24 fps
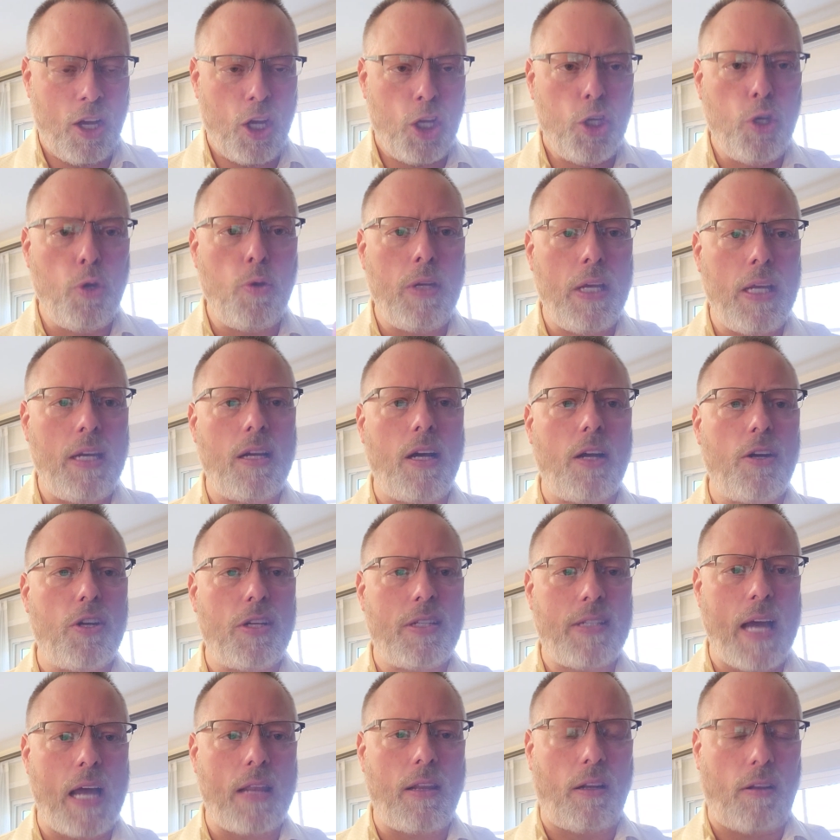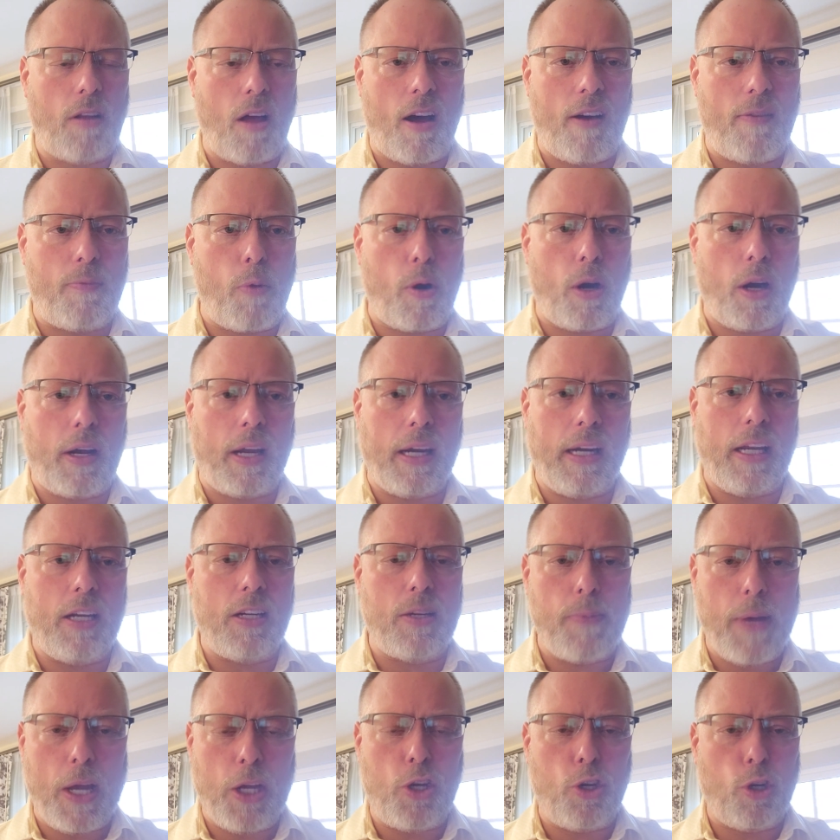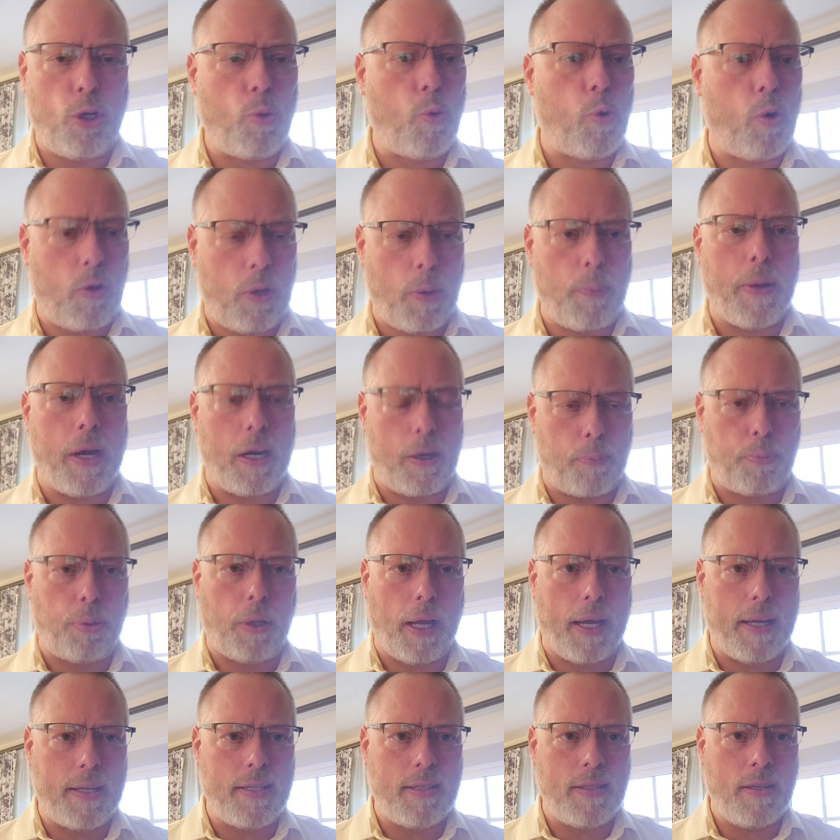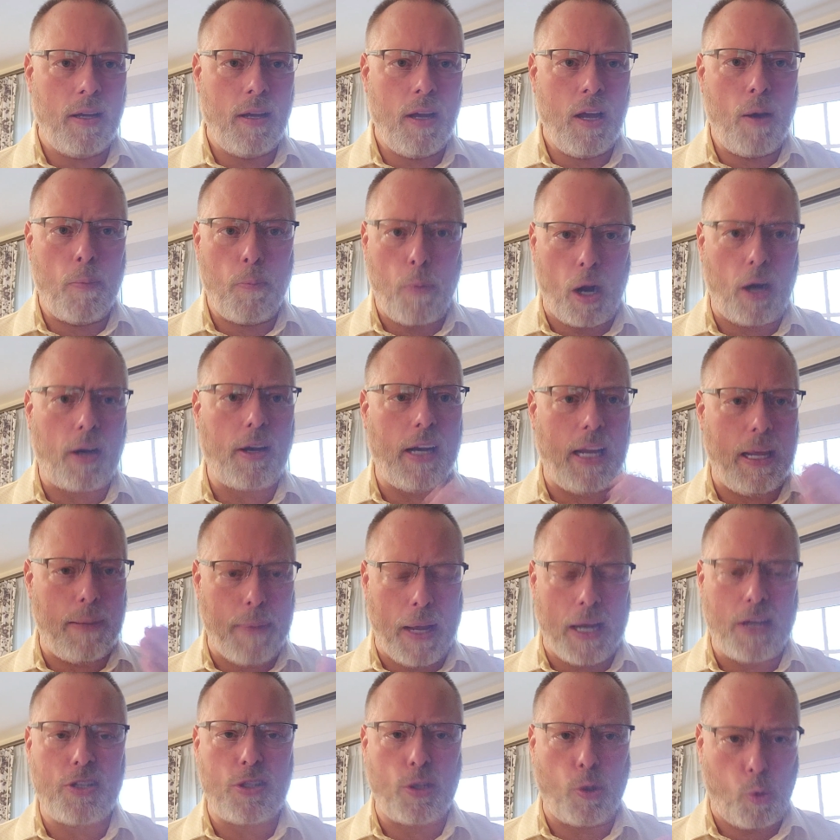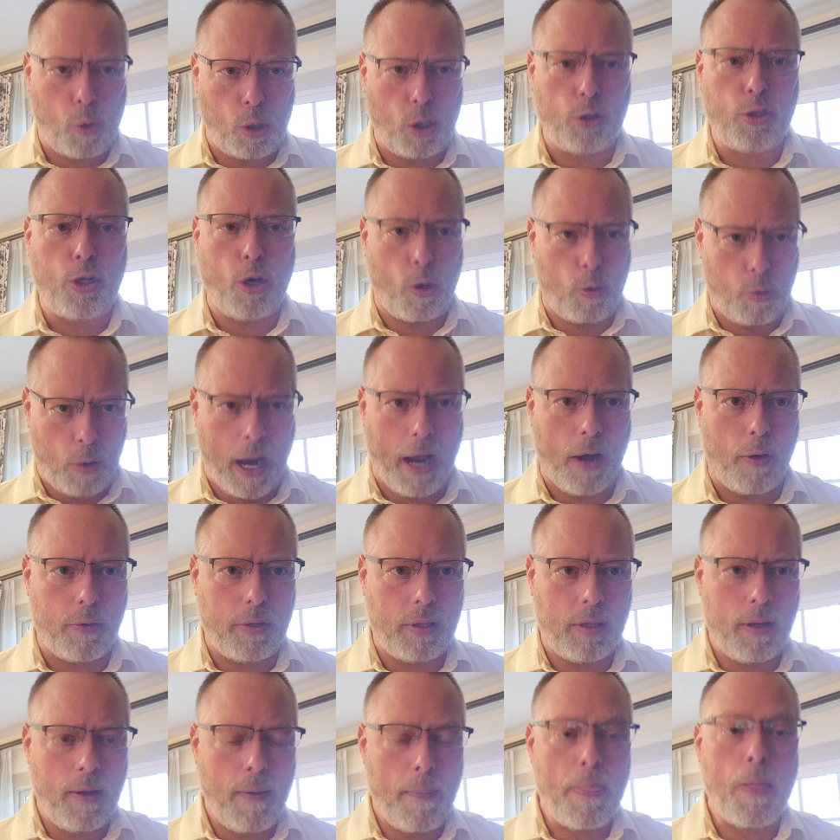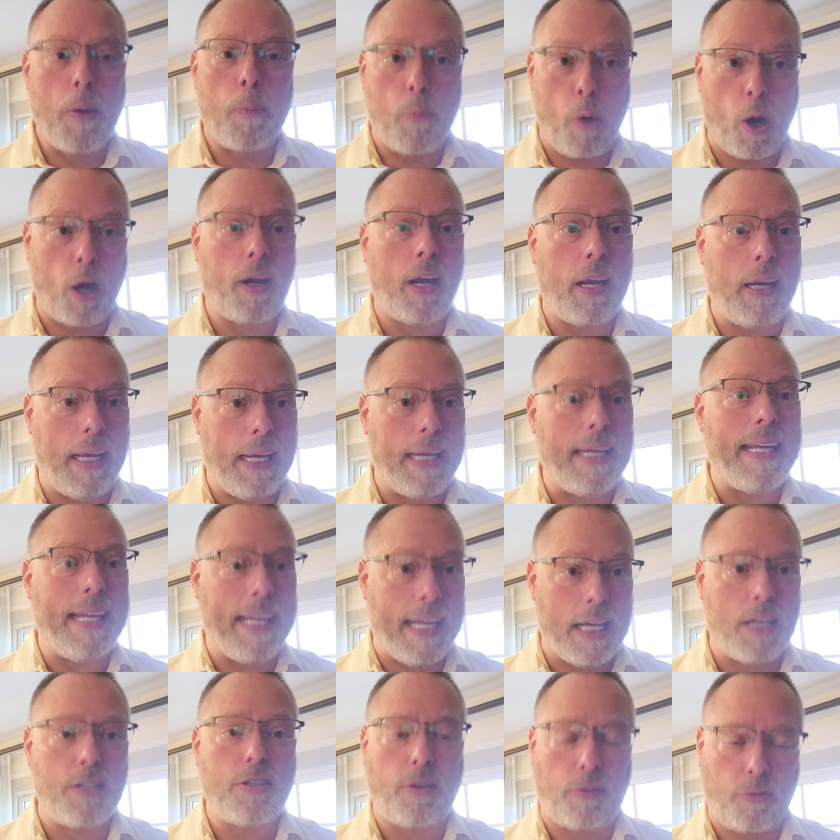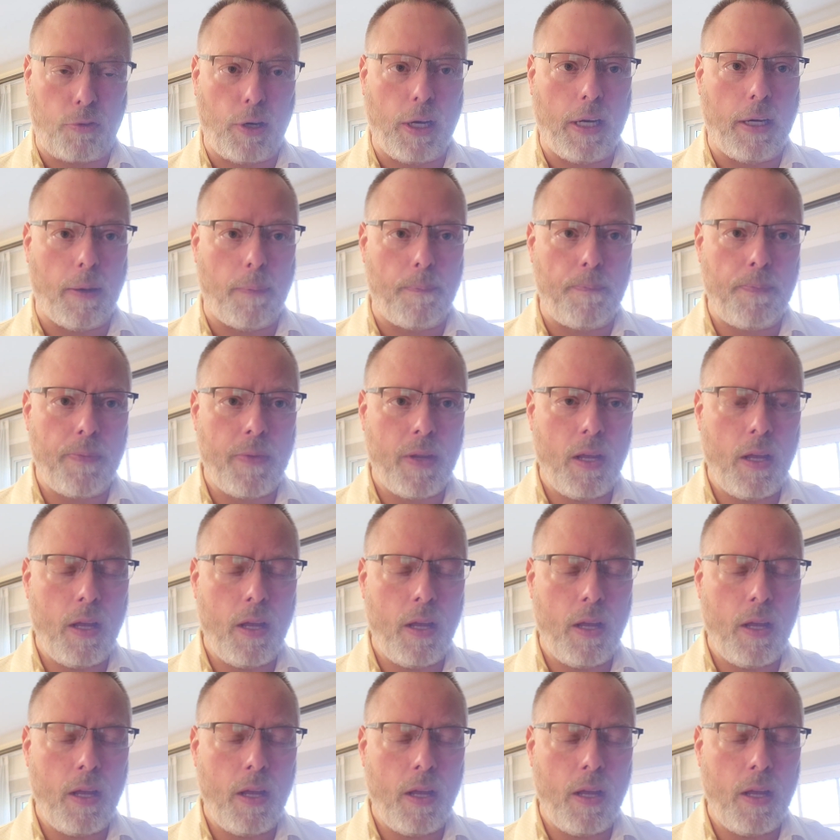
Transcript: You need to understand the law of marketing to make your world a better place. Marketing makes the world go round. Marketing is freedom.